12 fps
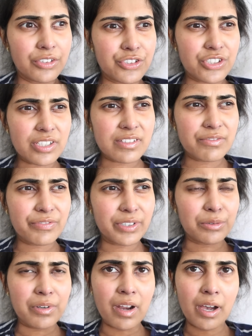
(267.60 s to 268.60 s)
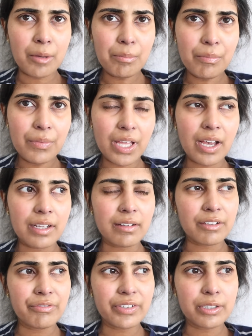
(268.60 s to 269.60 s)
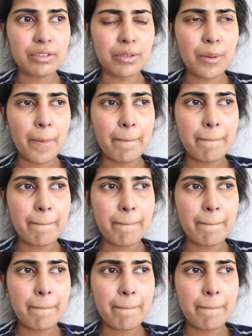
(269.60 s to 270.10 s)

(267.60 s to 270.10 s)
just feel numb, and I feel